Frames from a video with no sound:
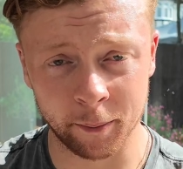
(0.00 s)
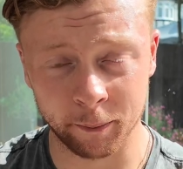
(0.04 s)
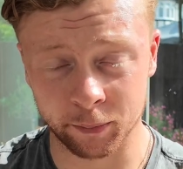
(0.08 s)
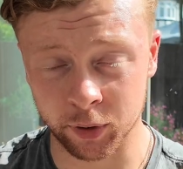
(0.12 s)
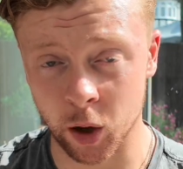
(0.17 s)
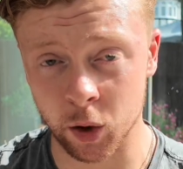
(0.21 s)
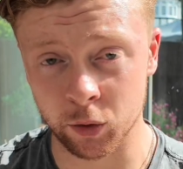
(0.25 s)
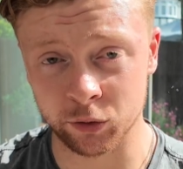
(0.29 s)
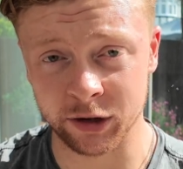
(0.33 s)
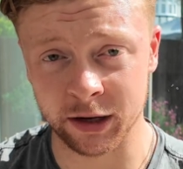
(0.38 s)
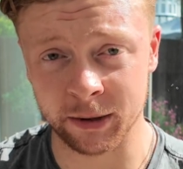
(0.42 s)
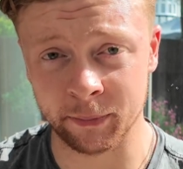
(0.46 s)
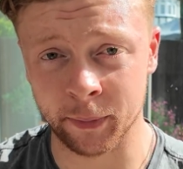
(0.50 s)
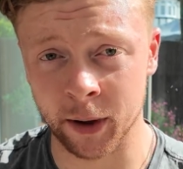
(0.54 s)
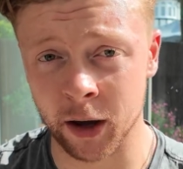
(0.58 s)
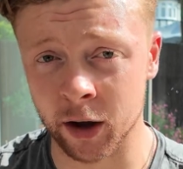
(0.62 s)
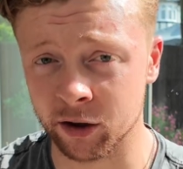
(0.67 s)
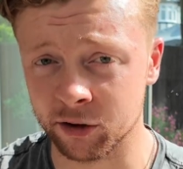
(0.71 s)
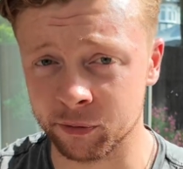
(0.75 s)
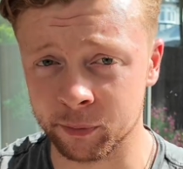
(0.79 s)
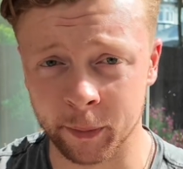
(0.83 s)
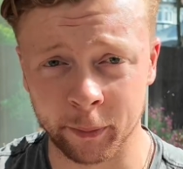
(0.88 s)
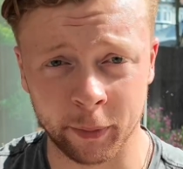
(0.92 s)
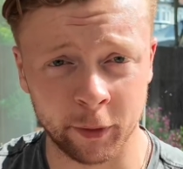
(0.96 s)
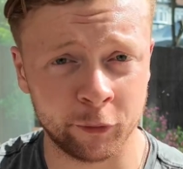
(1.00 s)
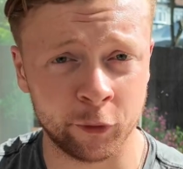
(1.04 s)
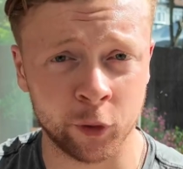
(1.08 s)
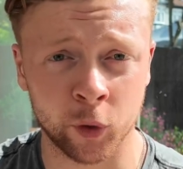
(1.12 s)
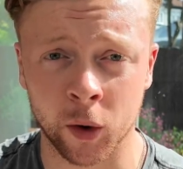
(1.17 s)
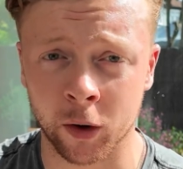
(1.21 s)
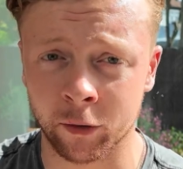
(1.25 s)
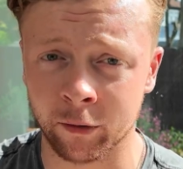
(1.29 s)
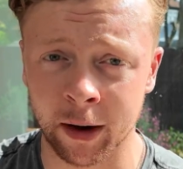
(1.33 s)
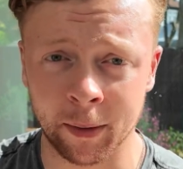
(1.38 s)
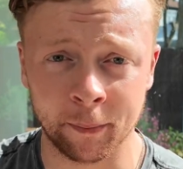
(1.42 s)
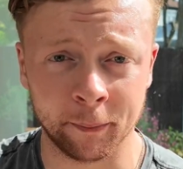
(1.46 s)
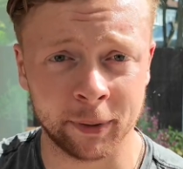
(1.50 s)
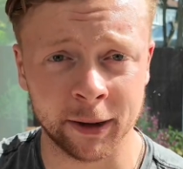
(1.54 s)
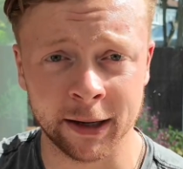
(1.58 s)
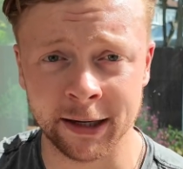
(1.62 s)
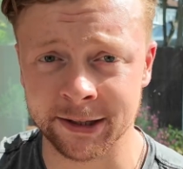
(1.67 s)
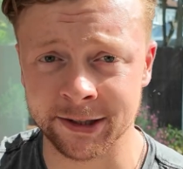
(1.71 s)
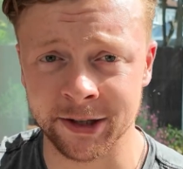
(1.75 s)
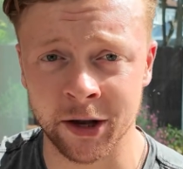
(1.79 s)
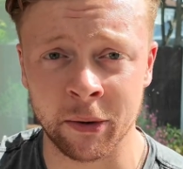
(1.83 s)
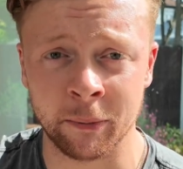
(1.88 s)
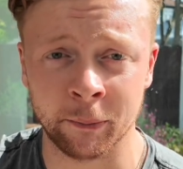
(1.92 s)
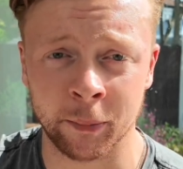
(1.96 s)
protein bars, but before I run,
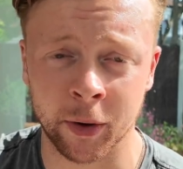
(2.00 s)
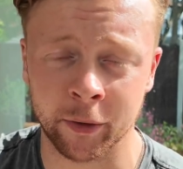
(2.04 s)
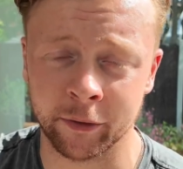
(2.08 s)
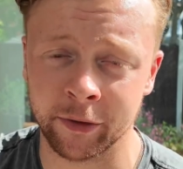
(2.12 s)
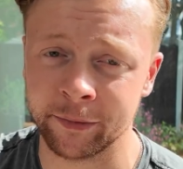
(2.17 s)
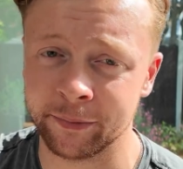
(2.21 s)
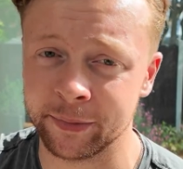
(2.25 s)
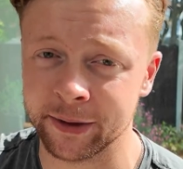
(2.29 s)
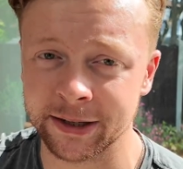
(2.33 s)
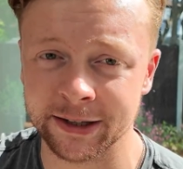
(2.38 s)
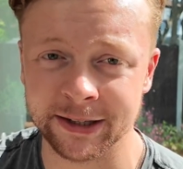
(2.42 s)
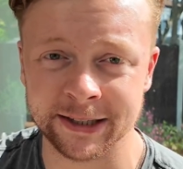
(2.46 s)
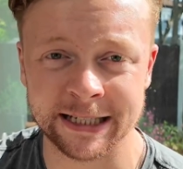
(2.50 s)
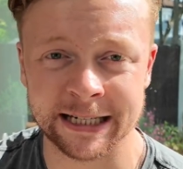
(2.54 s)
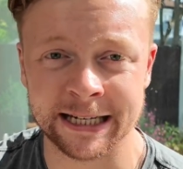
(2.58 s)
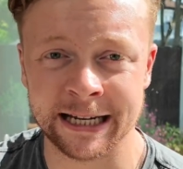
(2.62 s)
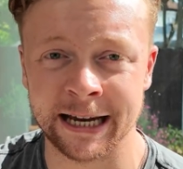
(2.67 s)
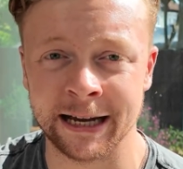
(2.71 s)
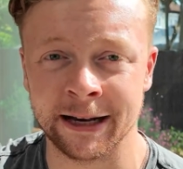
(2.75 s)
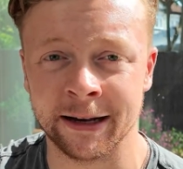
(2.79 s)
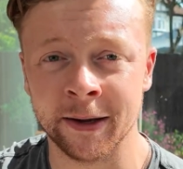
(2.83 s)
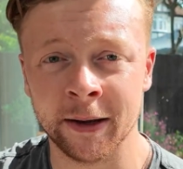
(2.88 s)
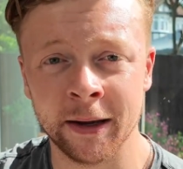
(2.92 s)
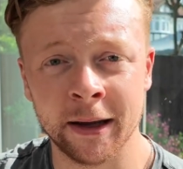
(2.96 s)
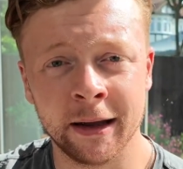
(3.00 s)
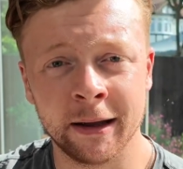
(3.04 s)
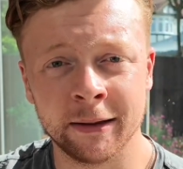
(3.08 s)
please don't bother, because again,